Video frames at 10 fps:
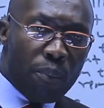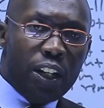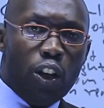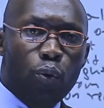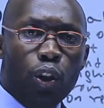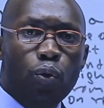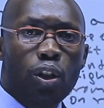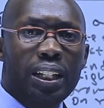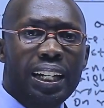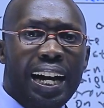million which
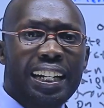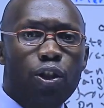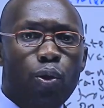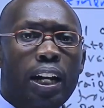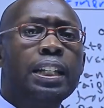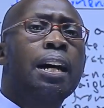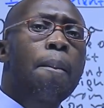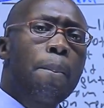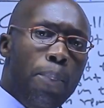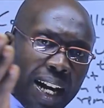was incurred insurance,
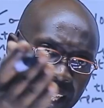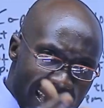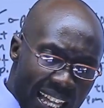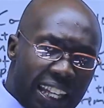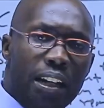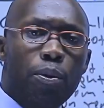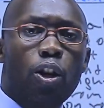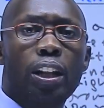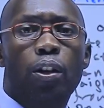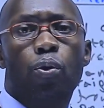plus the 3
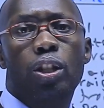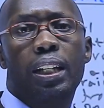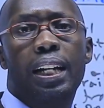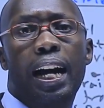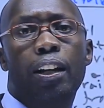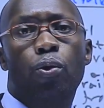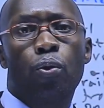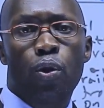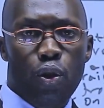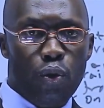million that was incurred
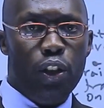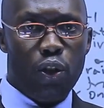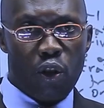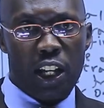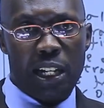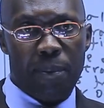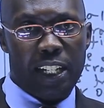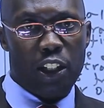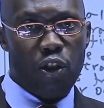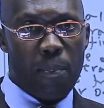to install that
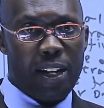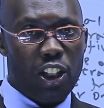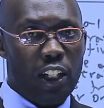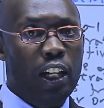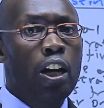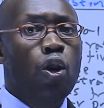particular machine.